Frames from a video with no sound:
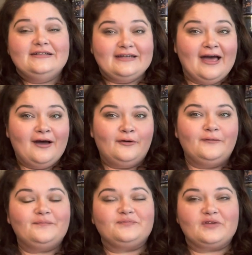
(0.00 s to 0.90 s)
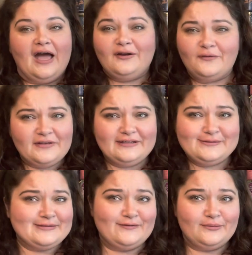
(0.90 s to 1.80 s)
Now, I don't think
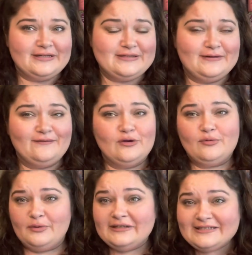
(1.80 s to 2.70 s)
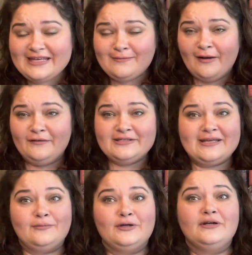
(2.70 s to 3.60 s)
this was everybody's favorite, but when this came out in the
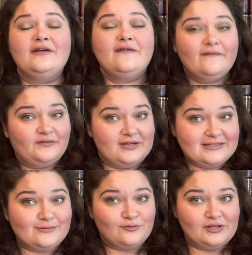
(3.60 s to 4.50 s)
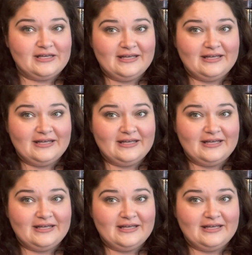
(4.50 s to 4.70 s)
summer, this really